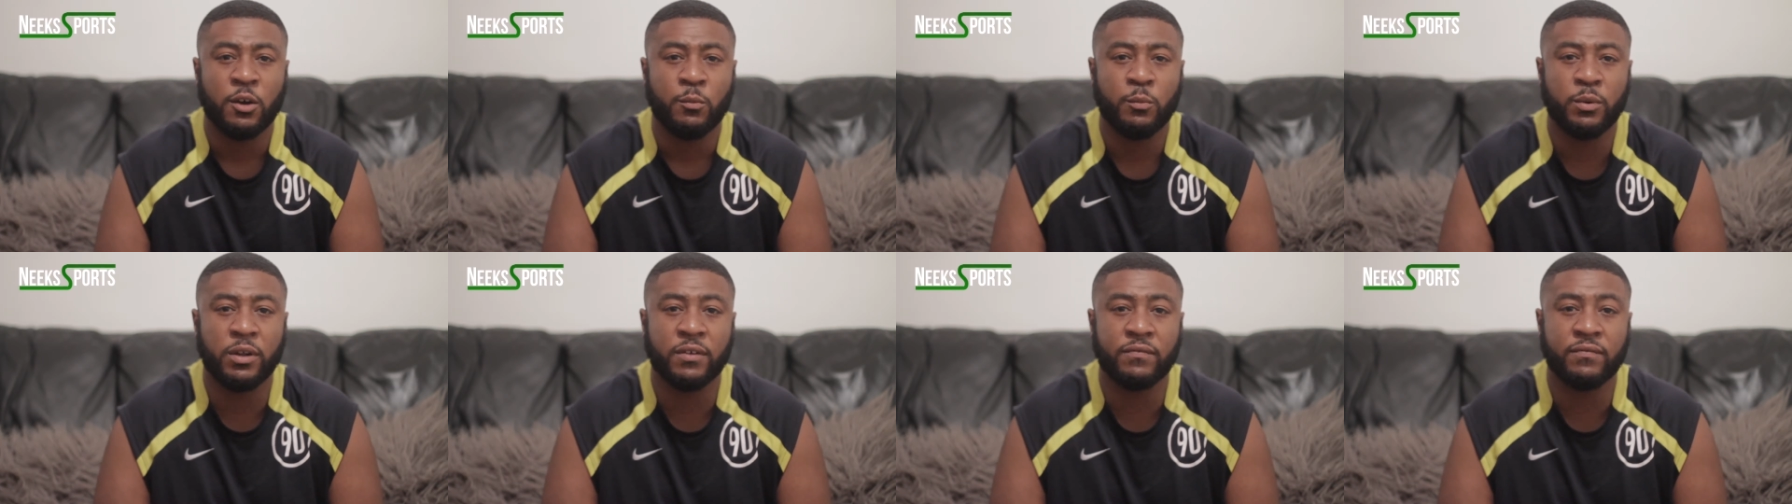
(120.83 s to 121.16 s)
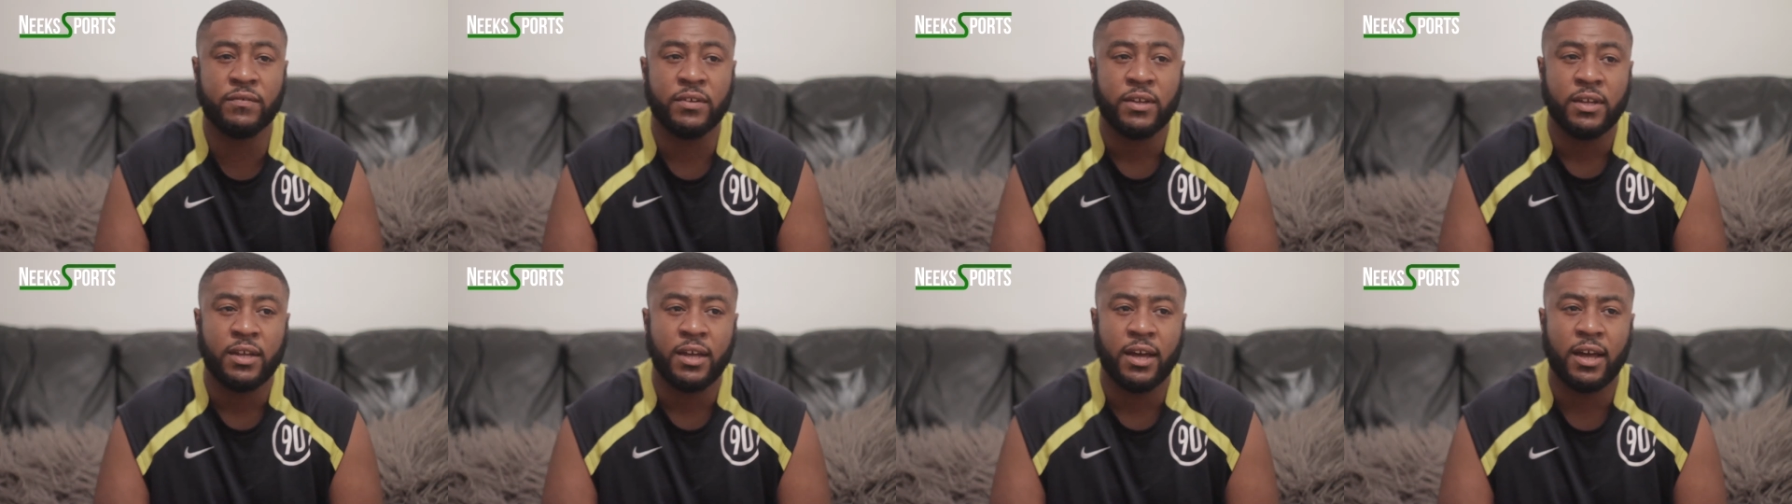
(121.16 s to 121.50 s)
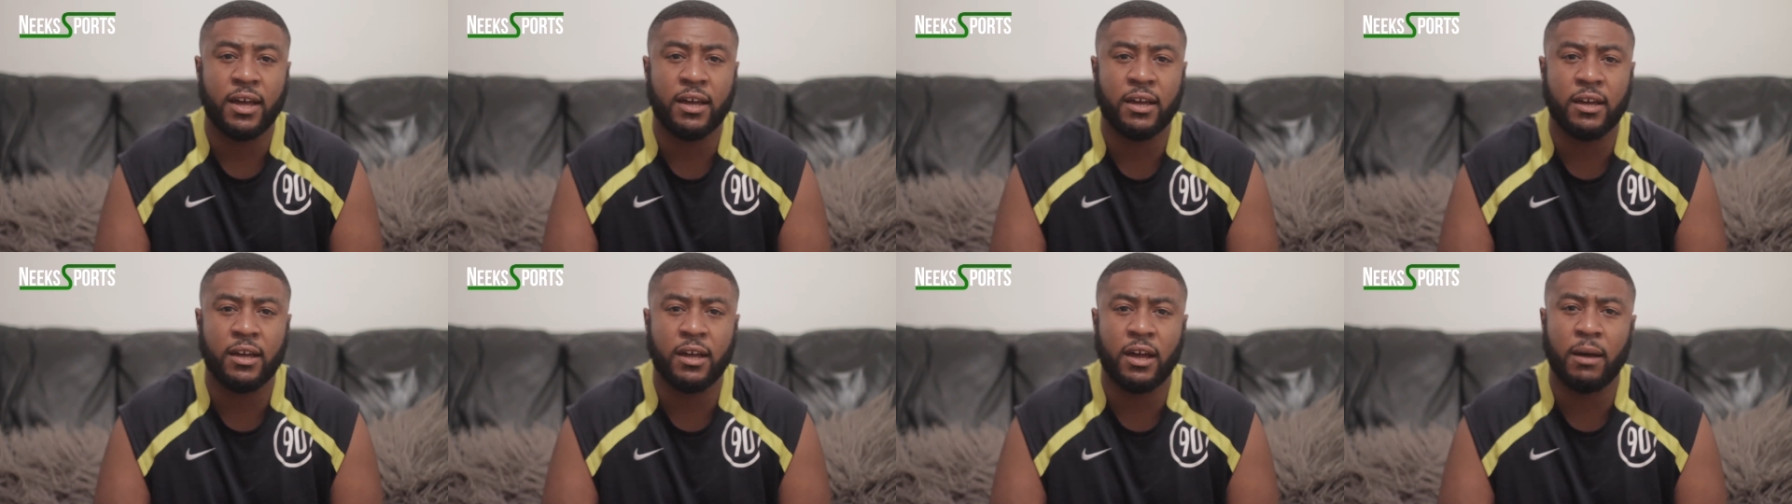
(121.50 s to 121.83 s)
With
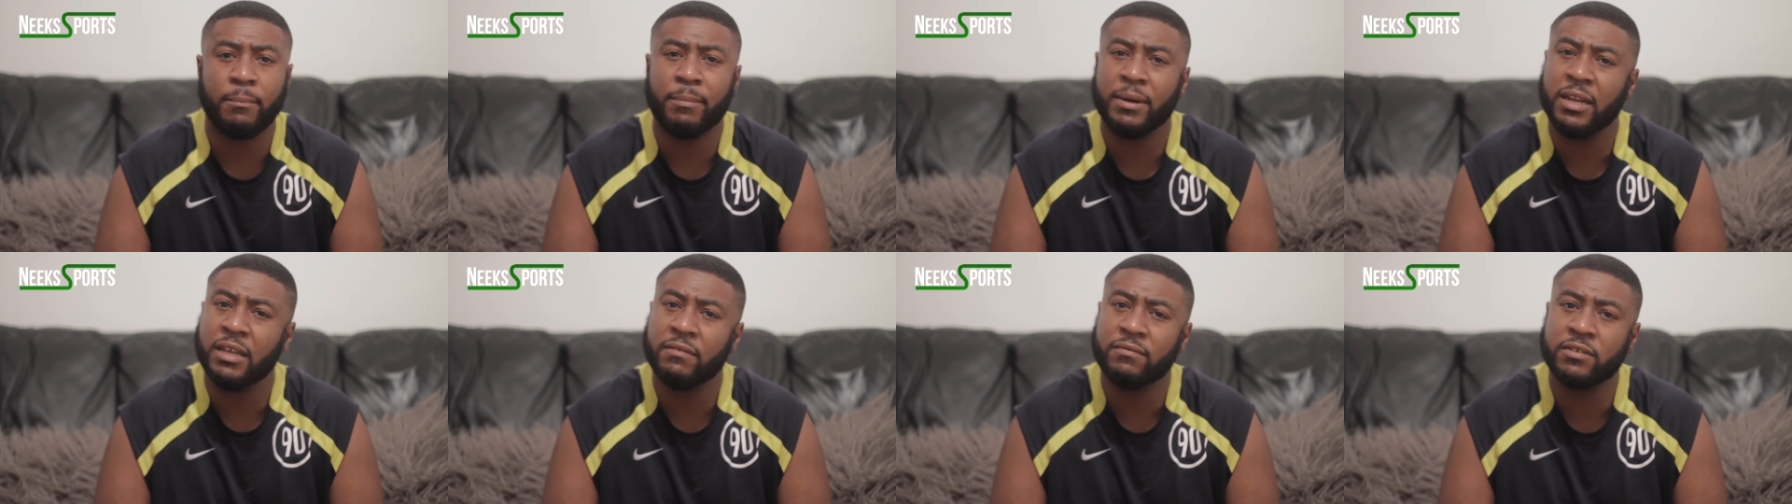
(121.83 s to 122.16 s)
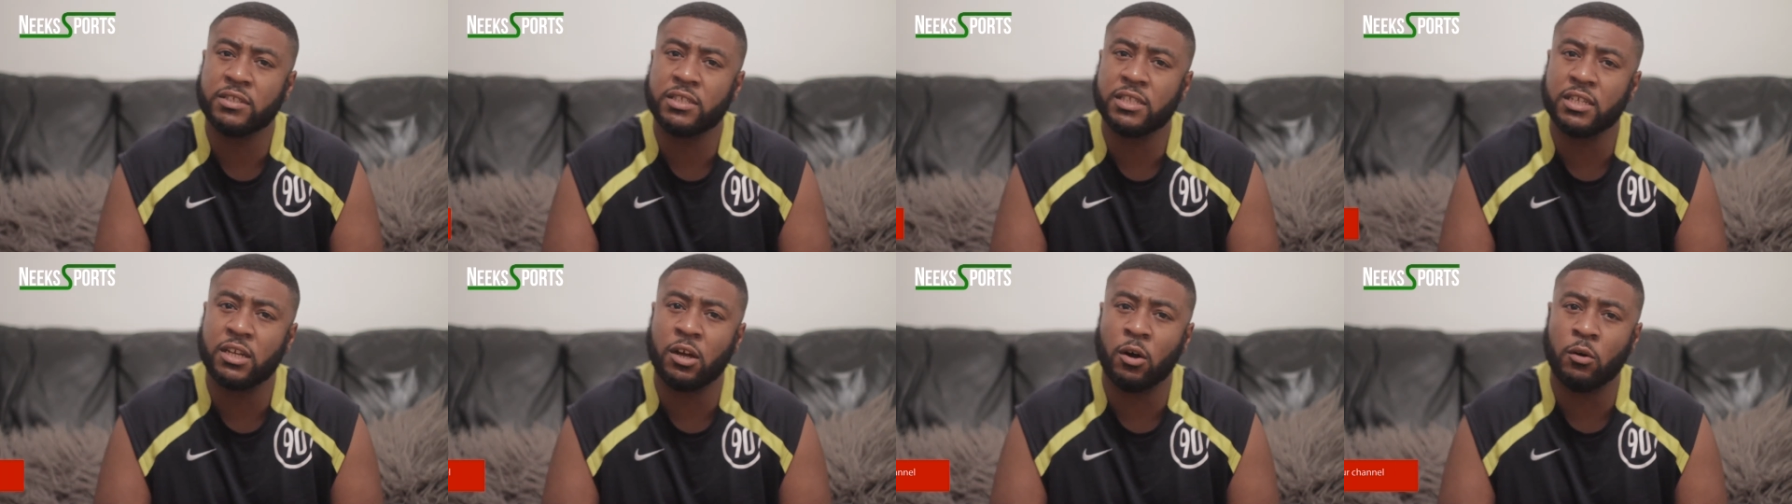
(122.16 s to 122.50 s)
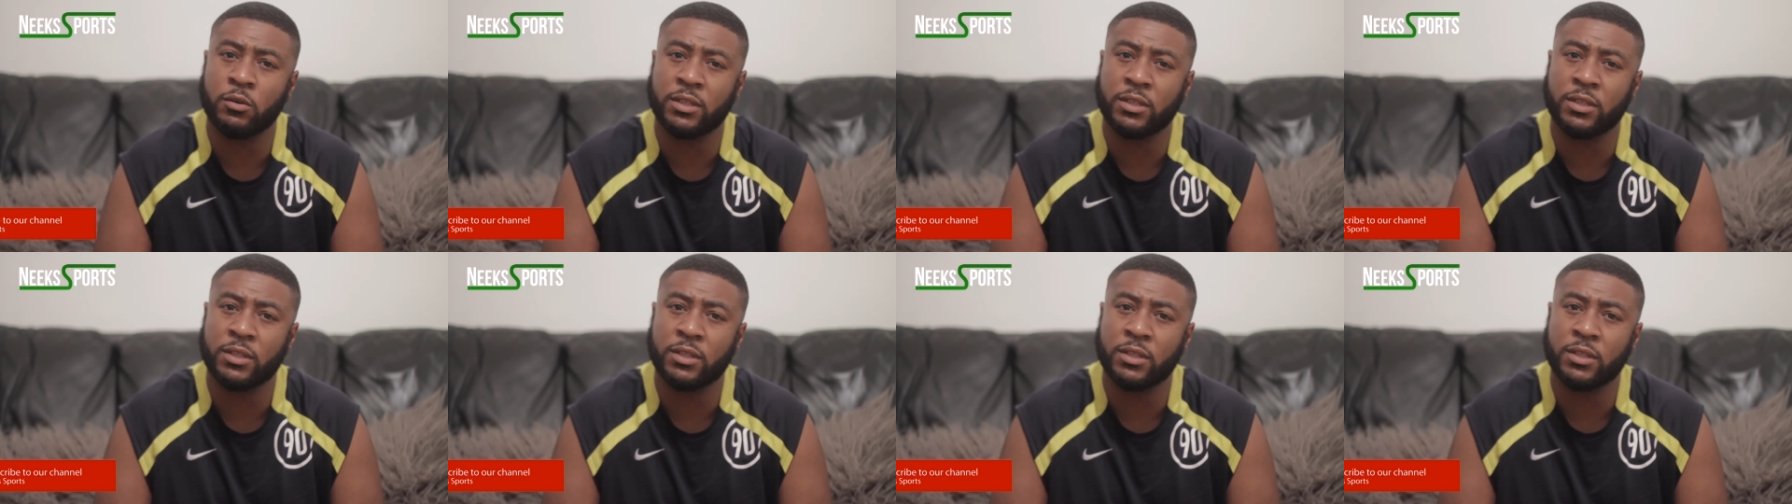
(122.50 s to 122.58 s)
uh, I believe it's the goal